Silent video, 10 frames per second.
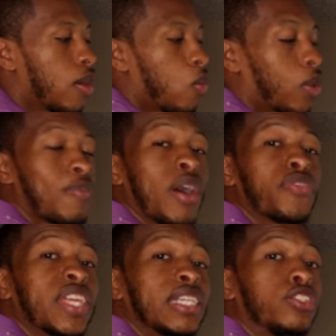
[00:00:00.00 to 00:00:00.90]
What about
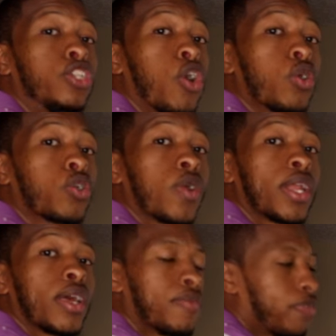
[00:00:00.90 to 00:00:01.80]
the adult
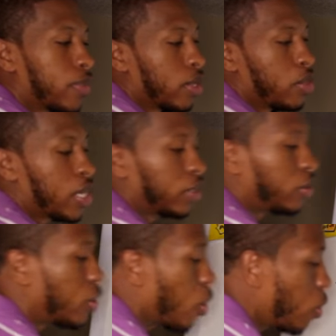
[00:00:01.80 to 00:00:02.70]
credit? The
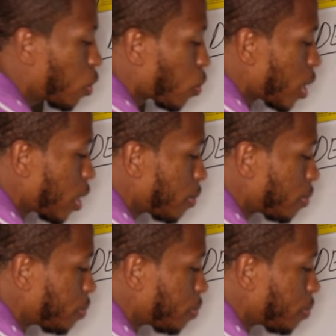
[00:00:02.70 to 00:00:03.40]
adult credit,